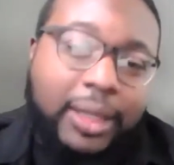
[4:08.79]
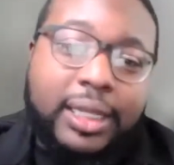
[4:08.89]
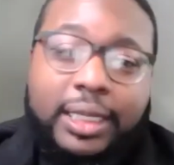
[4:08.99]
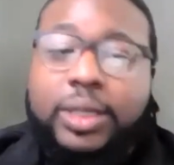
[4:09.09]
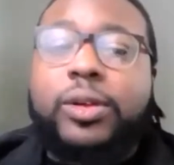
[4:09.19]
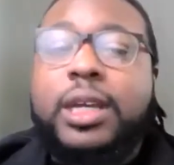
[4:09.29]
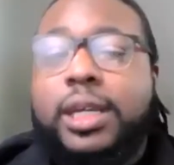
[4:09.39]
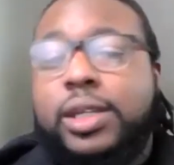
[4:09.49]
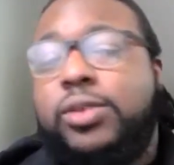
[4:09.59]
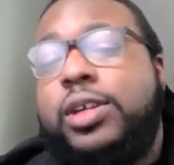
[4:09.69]
So you
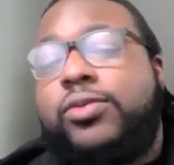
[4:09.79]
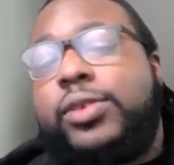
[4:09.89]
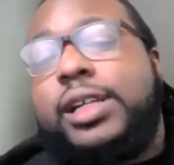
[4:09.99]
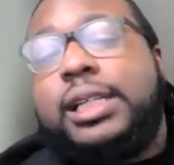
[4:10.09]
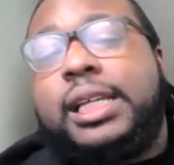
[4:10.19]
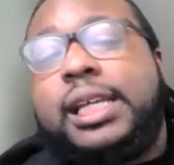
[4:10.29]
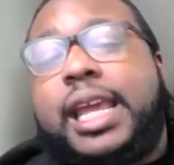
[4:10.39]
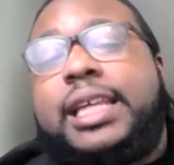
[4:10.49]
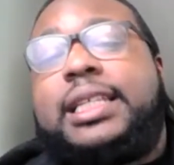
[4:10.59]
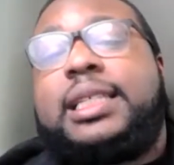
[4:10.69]
could really
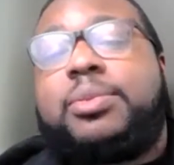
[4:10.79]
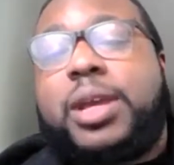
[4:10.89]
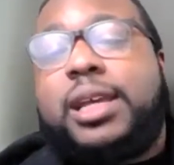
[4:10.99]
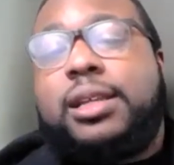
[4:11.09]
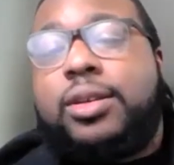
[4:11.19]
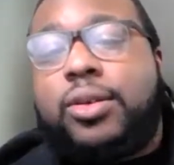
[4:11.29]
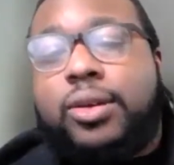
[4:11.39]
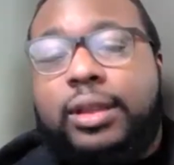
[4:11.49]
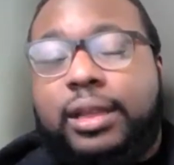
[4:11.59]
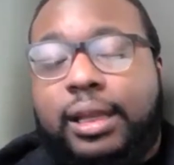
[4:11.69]
expand on
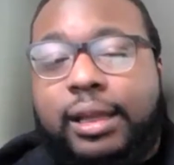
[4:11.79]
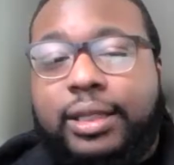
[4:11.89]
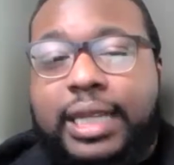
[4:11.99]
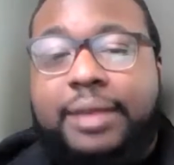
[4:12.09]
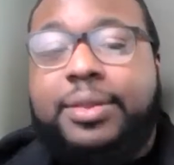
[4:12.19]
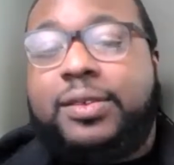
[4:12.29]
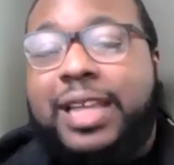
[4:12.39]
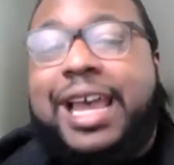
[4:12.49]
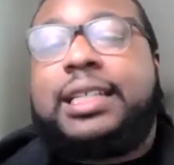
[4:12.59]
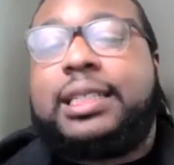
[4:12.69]
the types of
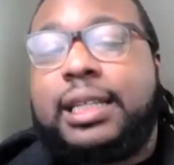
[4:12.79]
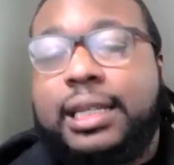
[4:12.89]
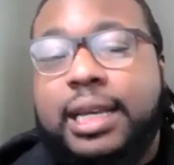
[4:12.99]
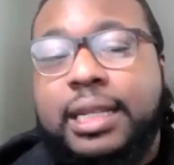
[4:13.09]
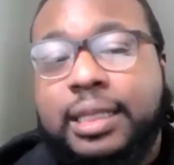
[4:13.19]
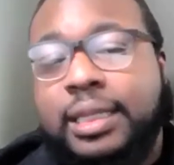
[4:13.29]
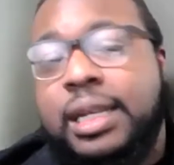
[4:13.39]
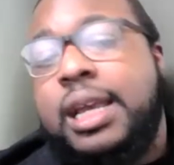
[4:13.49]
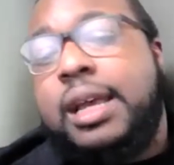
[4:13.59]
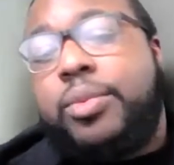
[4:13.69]
tasks that it does.
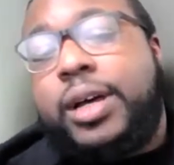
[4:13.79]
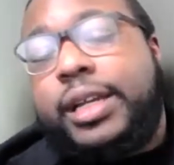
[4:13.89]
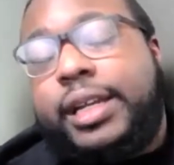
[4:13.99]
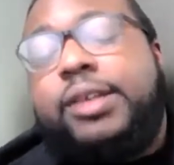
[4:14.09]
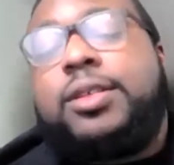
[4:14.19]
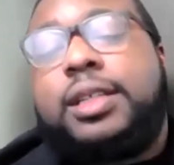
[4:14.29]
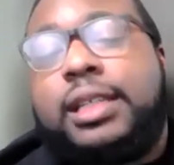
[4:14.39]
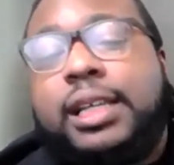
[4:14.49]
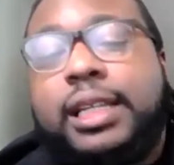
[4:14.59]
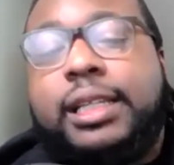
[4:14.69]
But here's the
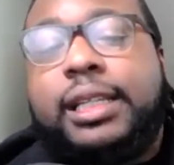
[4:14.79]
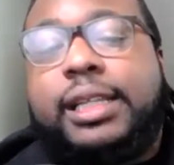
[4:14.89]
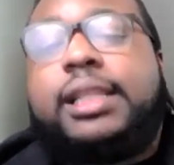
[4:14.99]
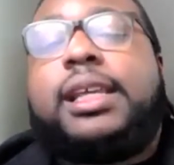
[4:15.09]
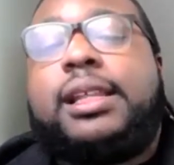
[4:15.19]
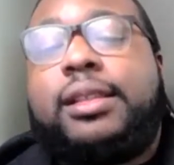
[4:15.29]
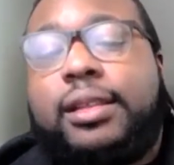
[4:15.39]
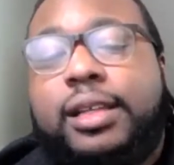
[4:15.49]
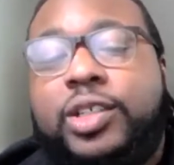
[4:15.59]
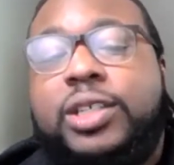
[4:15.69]
thing that the
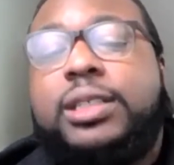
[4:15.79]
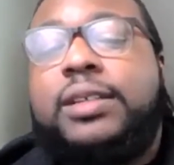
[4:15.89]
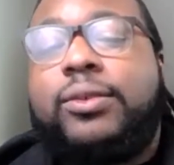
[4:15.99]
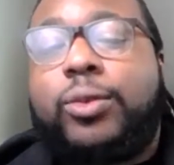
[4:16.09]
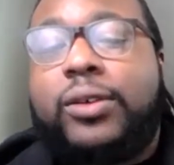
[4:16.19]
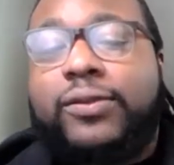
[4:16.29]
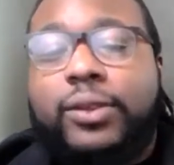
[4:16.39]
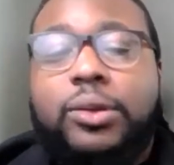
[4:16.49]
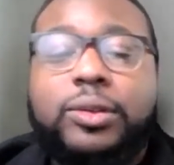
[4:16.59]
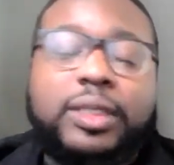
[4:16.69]
agentic
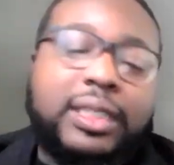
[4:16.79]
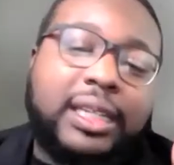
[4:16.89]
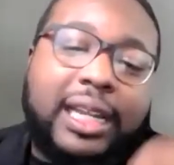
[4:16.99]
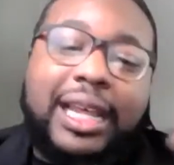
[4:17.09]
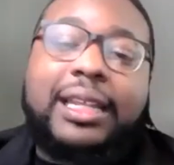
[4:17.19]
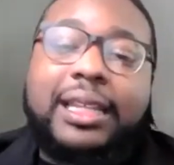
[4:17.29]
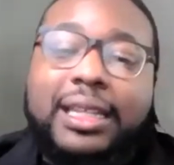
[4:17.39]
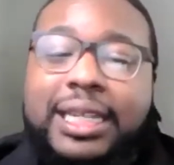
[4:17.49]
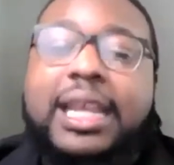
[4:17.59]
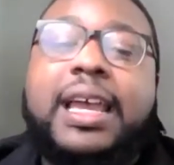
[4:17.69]
workflows and a lot of these
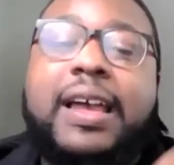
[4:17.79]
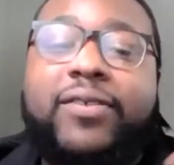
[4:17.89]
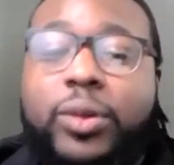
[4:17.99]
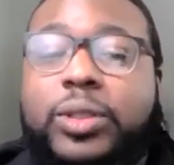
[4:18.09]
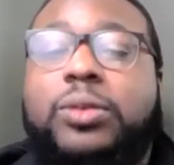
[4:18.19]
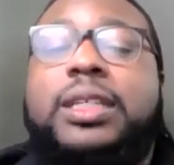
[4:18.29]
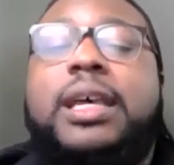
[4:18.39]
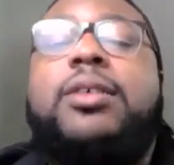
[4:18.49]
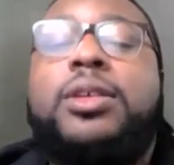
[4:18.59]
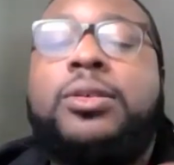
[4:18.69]
AI folks will tell
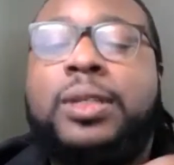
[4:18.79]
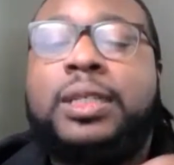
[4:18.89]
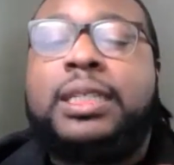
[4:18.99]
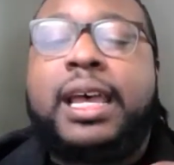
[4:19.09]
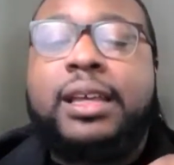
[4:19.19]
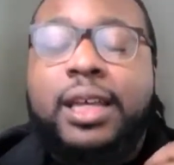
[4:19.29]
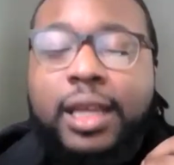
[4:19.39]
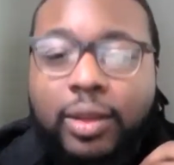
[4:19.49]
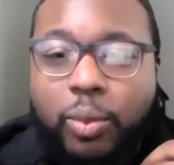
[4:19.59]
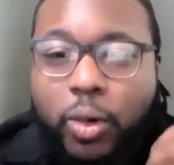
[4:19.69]
you is that the
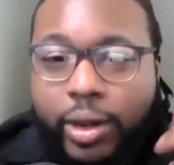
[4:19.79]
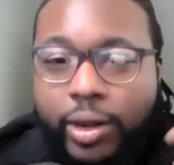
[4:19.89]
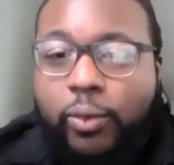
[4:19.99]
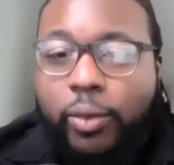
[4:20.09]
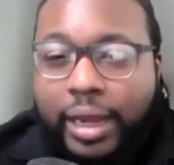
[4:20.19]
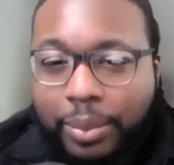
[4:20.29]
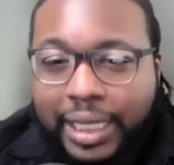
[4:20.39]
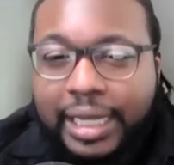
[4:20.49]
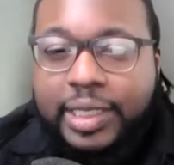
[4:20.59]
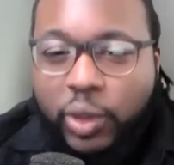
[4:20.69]
more complex
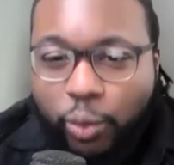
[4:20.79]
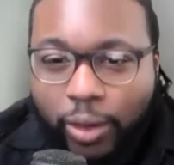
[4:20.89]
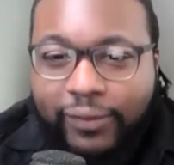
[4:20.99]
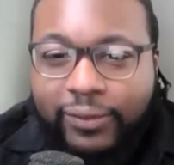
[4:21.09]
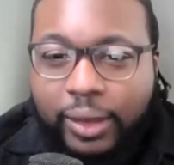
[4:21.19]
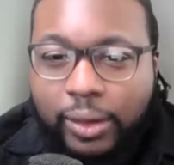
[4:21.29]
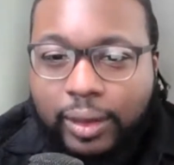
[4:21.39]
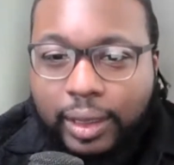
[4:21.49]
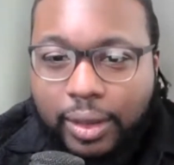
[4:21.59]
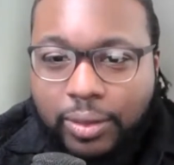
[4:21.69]
your workflow
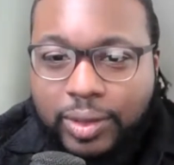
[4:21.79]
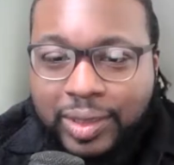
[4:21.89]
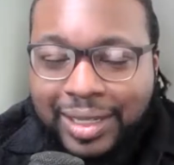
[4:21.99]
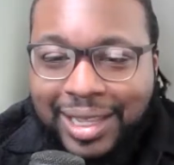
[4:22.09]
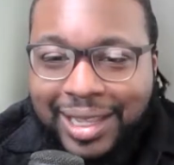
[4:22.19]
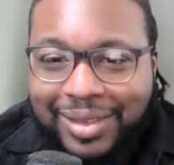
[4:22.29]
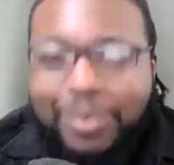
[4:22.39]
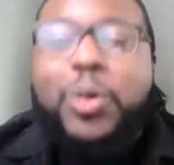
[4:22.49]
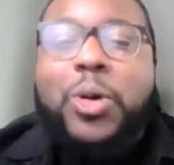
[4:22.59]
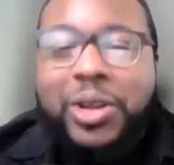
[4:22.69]
goes, the more
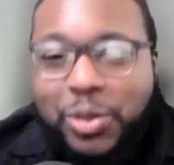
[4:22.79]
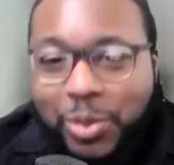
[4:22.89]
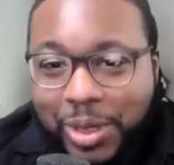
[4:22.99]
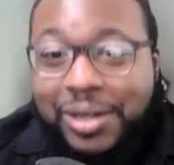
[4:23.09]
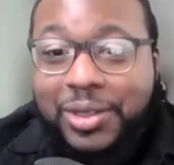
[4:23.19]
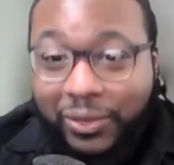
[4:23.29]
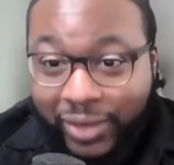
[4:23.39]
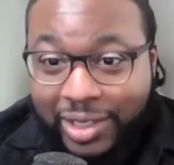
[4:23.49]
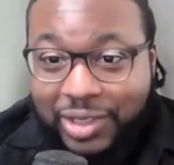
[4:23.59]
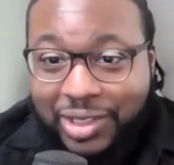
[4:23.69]
human
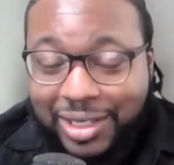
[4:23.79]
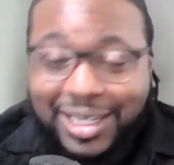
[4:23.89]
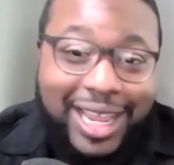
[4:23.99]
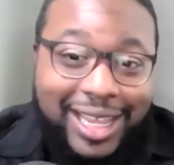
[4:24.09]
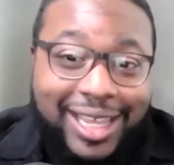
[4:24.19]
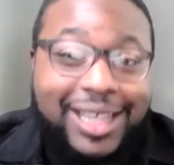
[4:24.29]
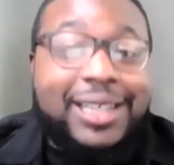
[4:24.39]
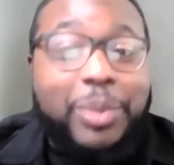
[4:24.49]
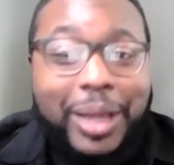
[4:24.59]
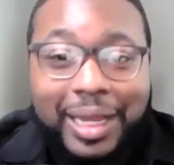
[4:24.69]
intervention and
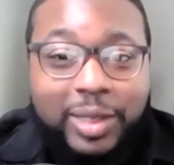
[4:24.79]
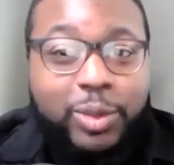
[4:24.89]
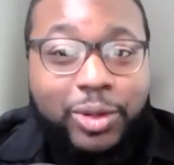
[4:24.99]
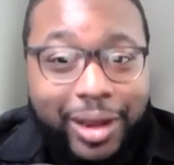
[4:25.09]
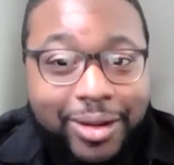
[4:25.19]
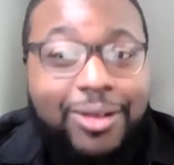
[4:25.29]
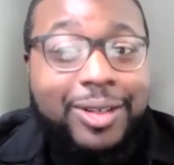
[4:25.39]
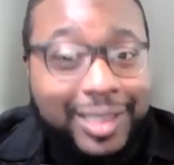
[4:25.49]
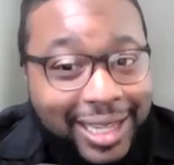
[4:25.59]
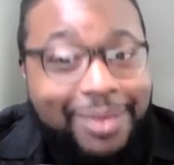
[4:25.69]
possible errors
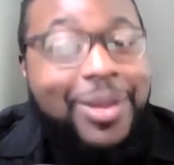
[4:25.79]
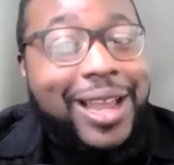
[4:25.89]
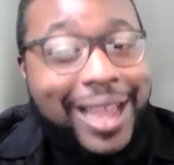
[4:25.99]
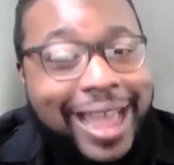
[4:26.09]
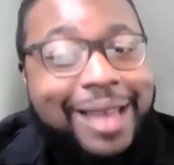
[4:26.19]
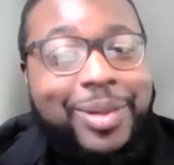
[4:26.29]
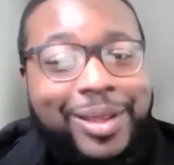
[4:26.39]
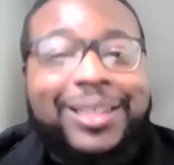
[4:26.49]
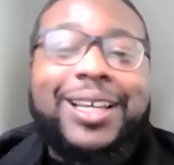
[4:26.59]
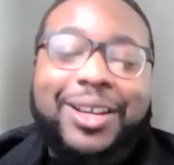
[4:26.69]
that might happen,
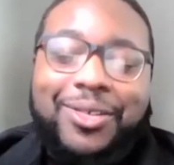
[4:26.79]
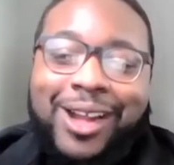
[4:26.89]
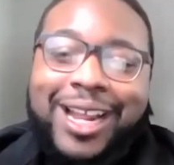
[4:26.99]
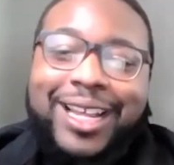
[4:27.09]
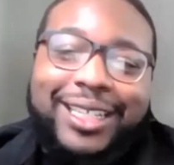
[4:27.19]
right?